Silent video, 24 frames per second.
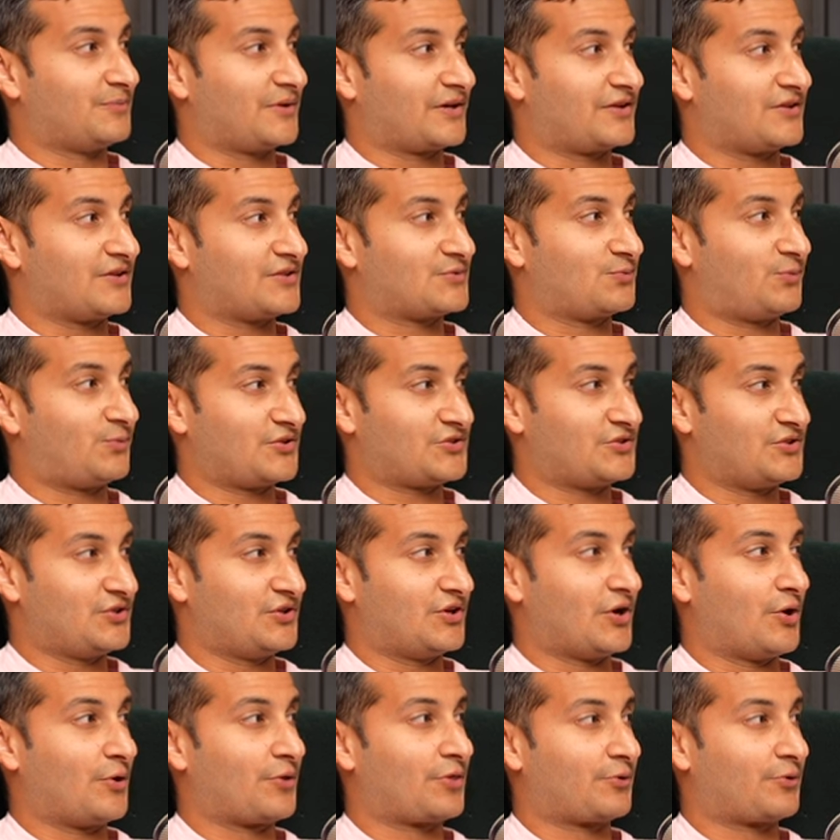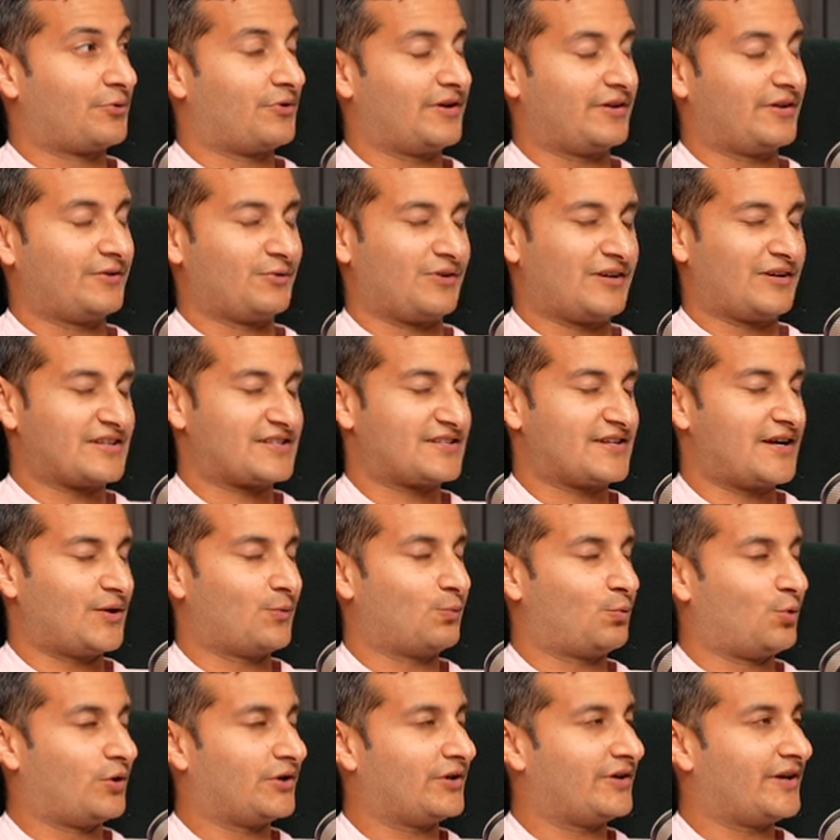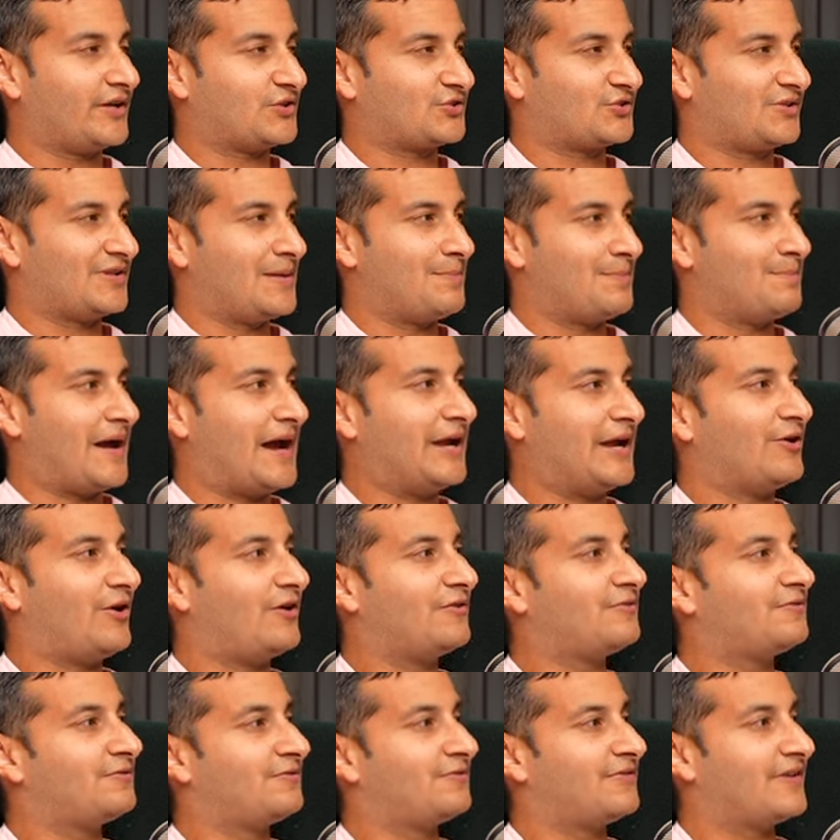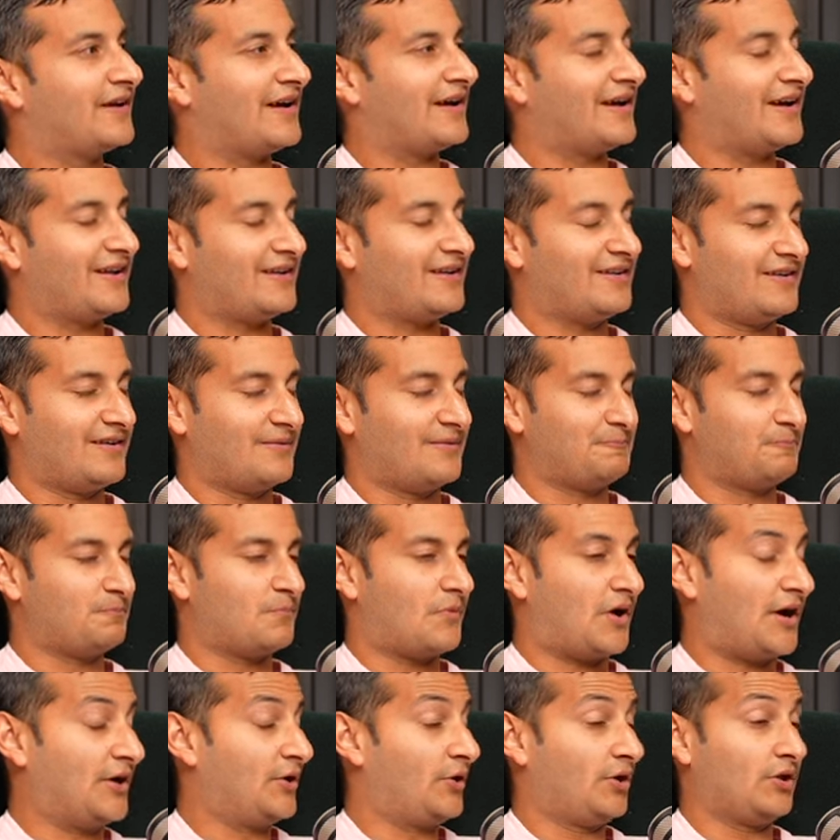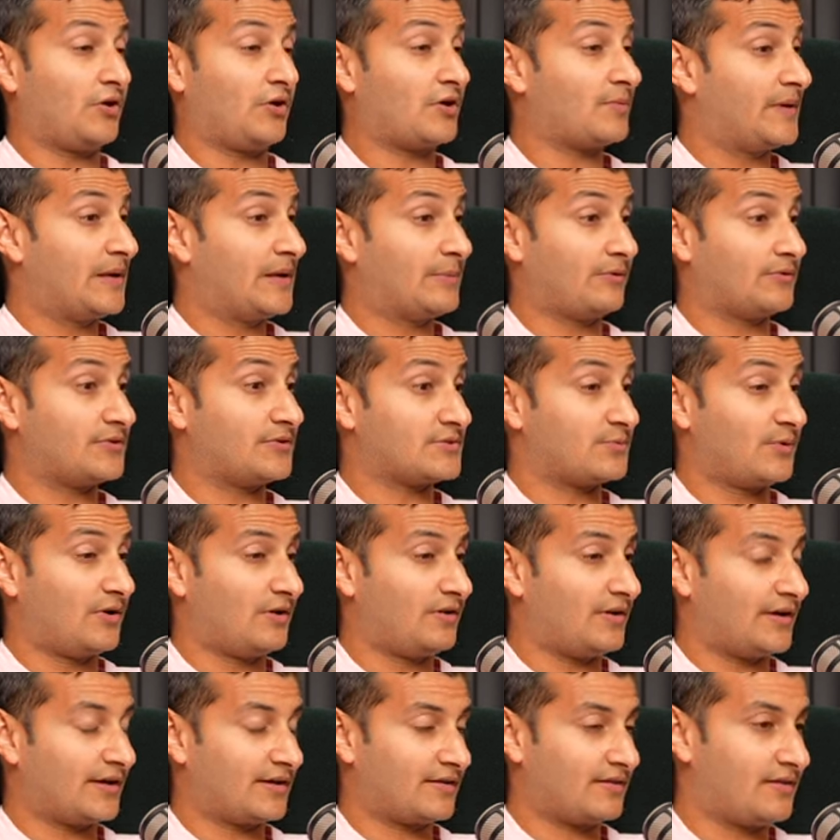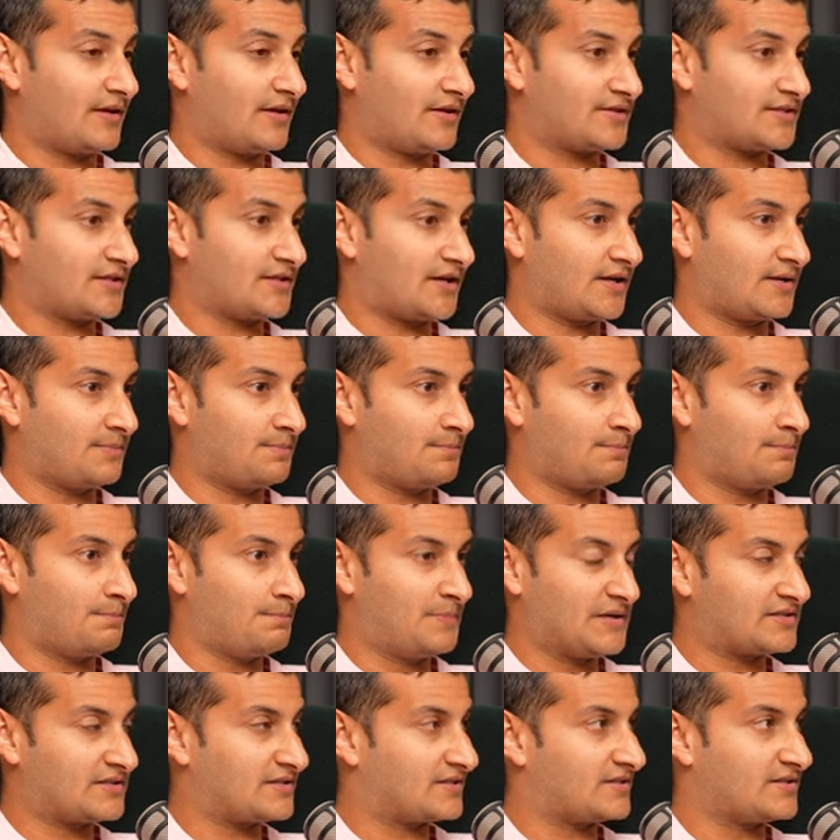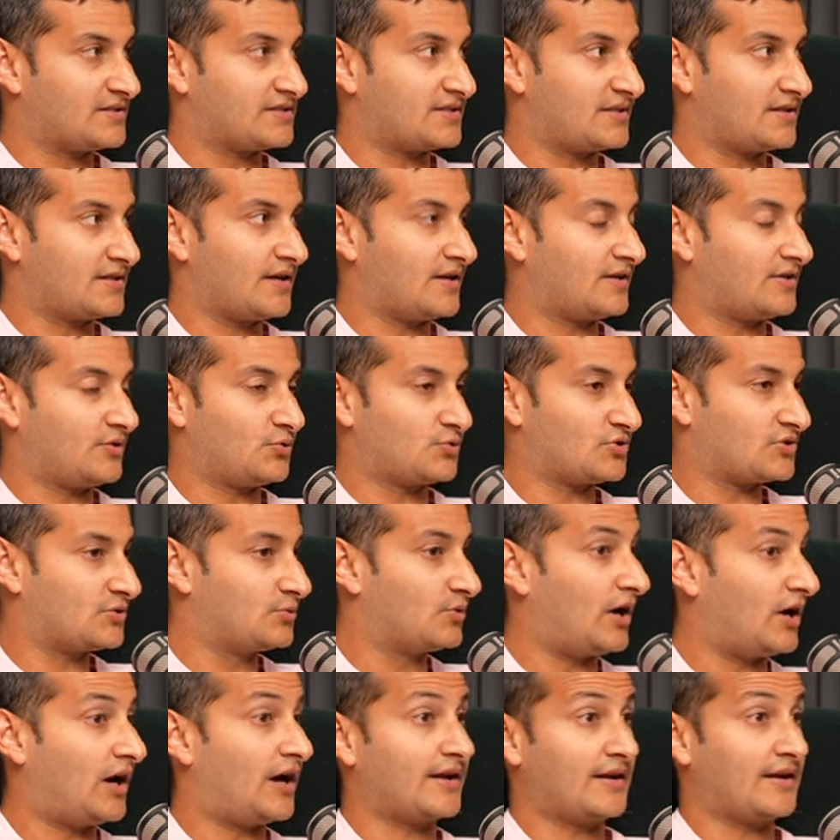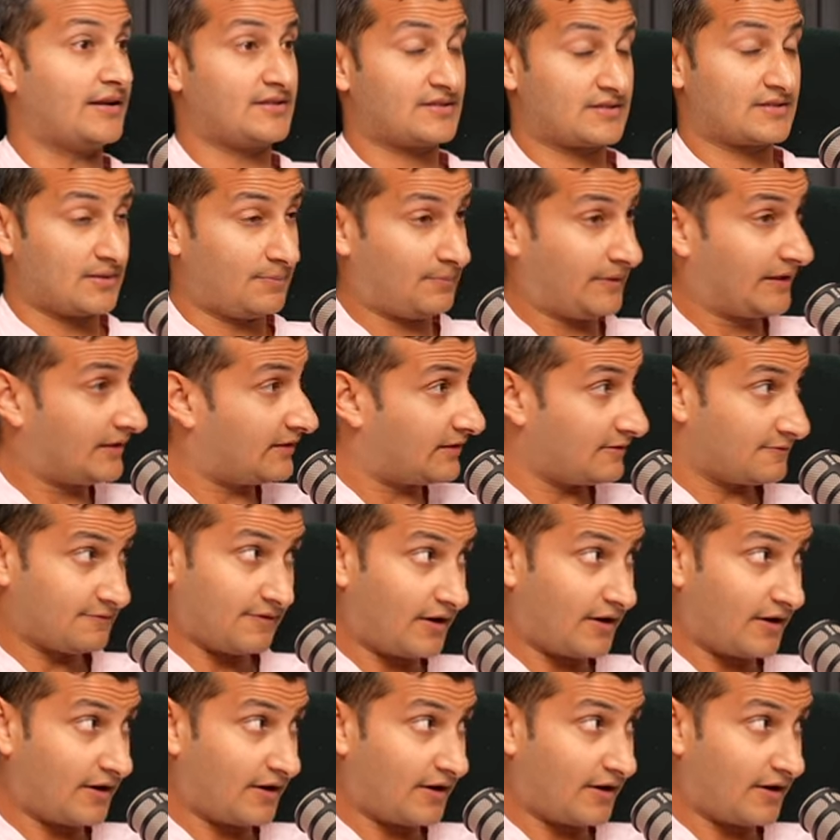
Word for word: one hundred percent. Once you go through it, you'll understand what you're actually made of. And I know a lot of people as well, like they started businesses and then it was too hard, and it's completely